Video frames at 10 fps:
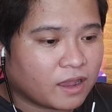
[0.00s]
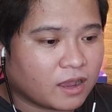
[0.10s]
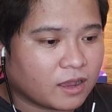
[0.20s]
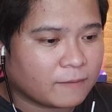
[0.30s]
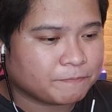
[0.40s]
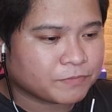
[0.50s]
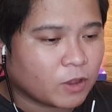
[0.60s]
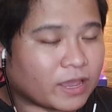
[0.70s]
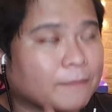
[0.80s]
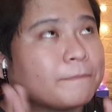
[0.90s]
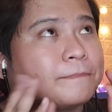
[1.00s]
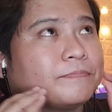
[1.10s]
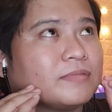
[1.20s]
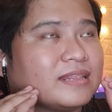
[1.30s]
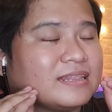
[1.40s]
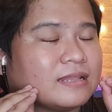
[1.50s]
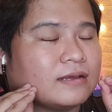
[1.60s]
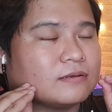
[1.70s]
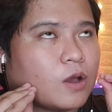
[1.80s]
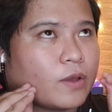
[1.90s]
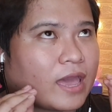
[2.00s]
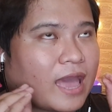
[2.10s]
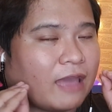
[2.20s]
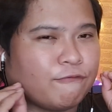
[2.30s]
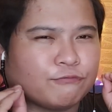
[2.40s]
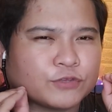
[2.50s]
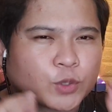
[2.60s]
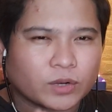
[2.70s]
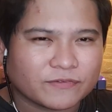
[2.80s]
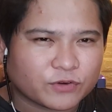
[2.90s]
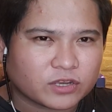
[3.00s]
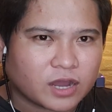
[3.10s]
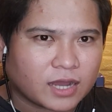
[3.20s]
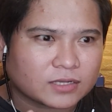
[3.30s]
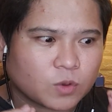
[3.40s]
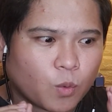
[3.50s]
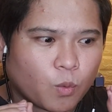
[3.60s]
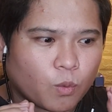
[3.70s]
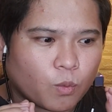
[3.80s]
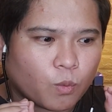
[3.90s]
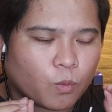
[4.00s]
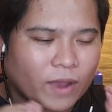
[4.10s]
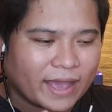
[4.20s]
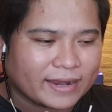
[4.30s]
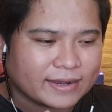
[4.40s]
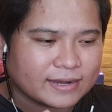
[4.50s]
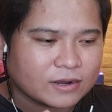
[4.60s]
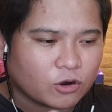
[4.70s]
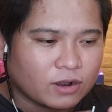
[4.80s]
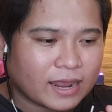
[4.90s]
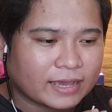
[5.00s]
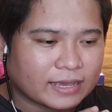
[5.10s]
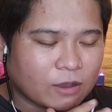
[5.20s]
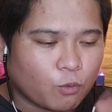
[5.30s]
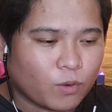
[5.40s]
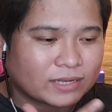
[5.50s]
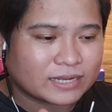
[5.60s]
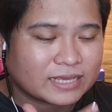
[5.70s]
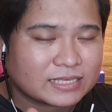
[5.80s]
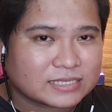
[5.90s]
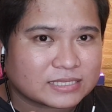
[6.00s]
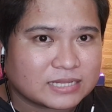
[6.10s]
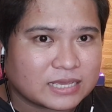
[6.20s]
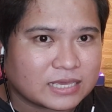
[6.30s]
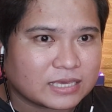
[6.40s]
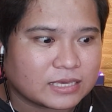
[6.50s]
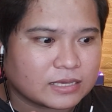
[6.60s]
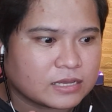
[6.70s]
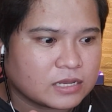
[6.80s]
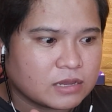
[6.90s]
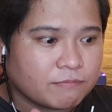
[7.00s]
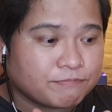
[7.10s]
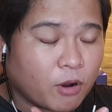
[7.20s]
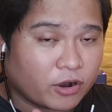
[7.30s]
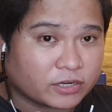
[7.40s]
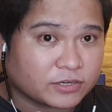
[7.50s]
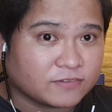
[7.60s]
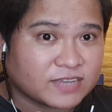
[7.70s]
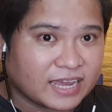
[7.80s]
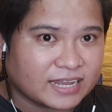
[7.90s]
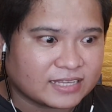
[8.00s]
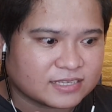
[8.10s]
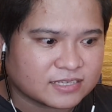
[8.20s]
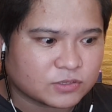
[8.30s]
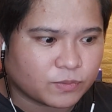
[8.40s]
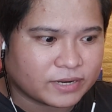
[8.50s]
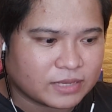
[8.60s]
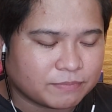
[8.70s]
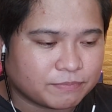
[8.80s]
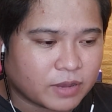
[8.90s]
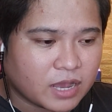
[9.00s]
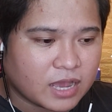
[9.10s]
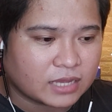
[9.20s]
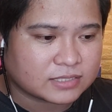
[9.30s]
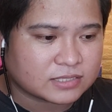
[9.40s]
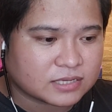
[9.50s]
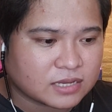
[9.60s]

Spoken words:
okay, I've totally forgot when or like what is the part of Thailand is this already, but